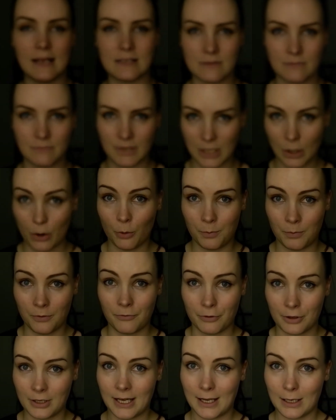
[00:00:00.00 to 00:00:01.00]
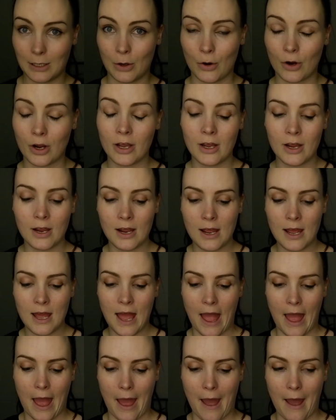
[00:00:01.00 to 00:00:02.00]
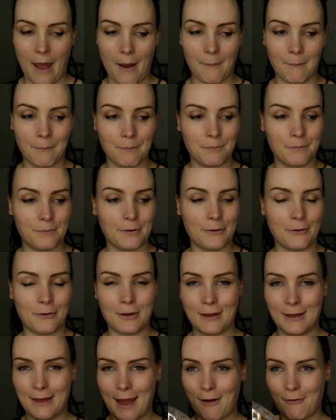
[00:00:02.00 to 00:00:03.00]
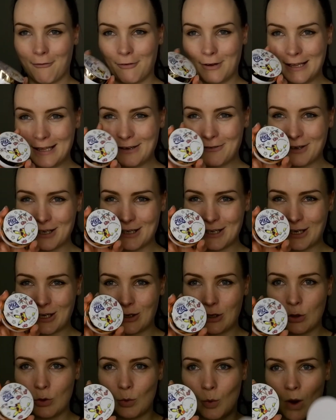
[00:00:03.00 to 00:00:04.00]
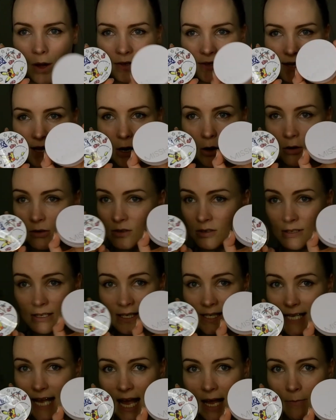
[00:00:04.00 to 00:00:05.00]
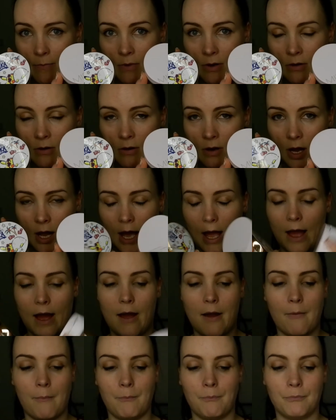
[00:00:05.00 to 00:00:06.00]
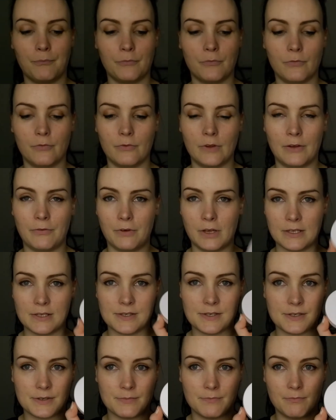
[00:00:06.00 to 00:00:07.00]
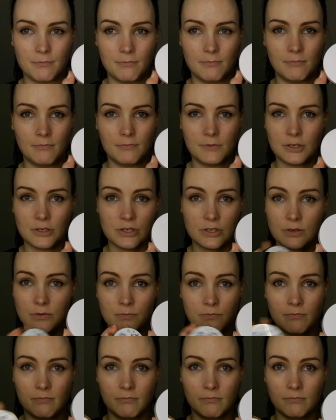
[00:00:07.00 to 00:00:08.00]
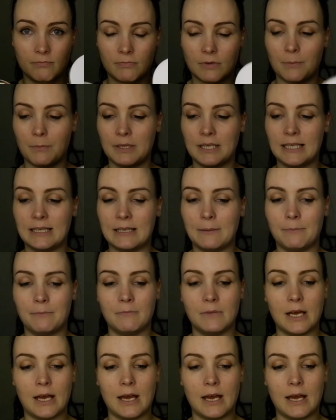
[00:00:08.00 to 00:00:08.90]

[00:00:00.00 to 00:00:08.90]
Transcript: it hasn't been open for that long, but you can get really cute ones. They cost the same if it's just completely